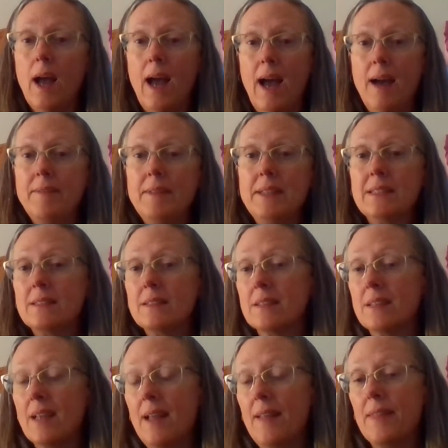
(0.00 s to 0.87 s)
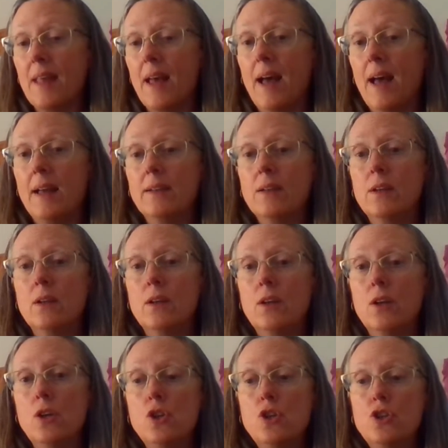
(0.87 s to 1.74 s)
Having said that,
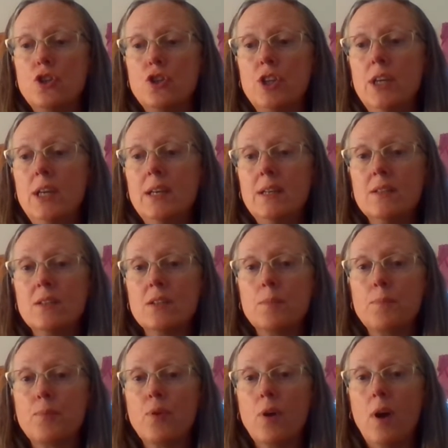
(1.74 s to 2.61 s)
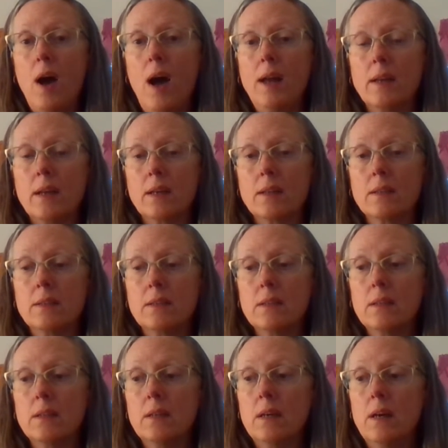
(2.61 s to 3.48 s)
she is a product
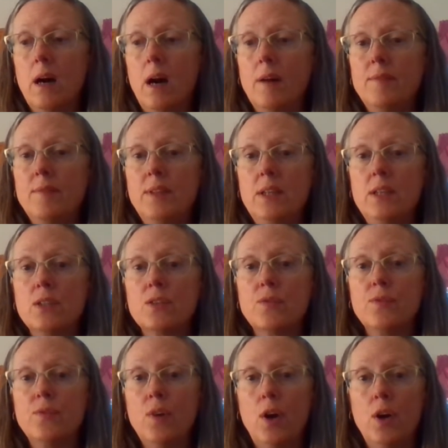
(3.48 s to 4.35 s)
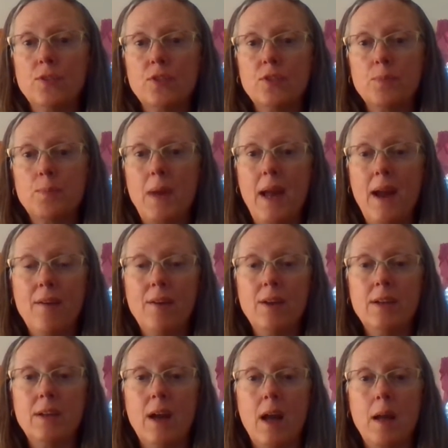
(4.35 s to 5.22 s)
of these false
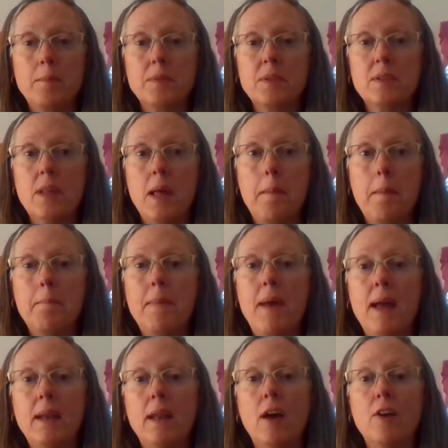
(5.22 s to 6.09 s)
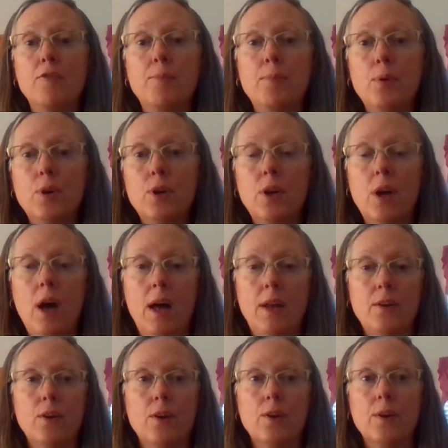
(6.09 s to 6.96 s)
paradigms that men have put
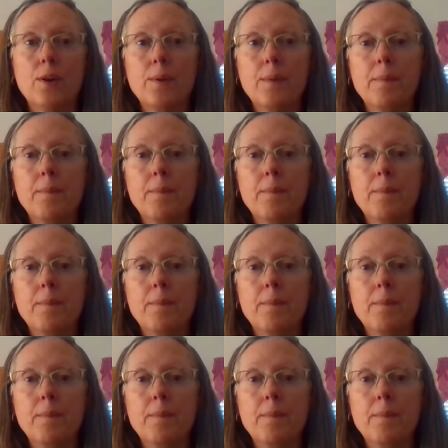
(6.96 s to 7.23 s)
on her.